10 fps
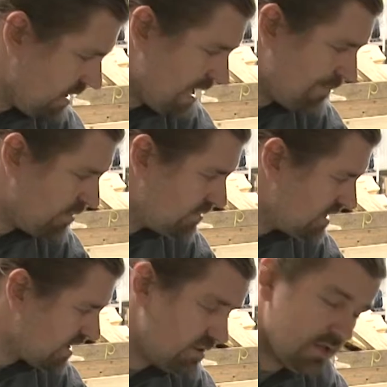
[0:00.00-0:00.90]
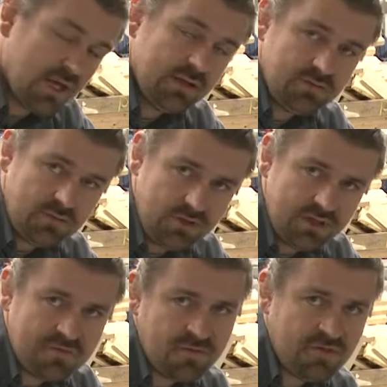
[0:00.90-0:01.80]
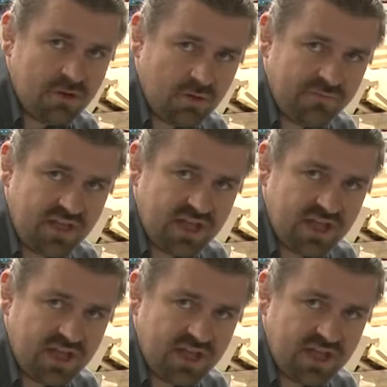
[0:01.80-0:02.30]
happens and you need to turn off the